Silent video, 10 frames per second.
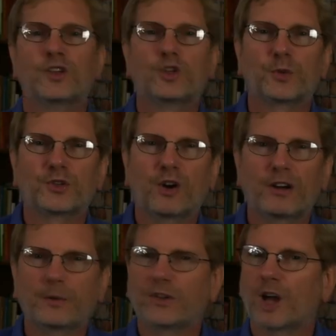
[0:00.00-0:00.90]
So we're
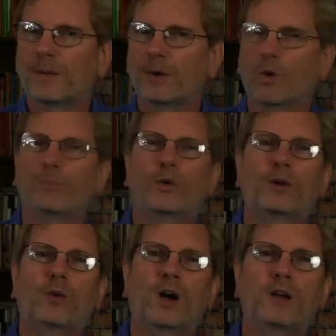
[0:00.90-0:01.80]
starting with topic
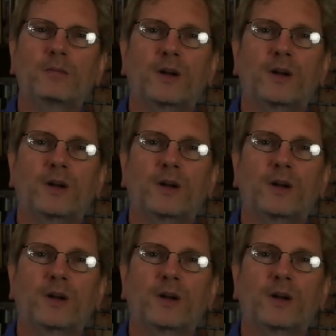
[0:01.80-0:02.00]
1.1,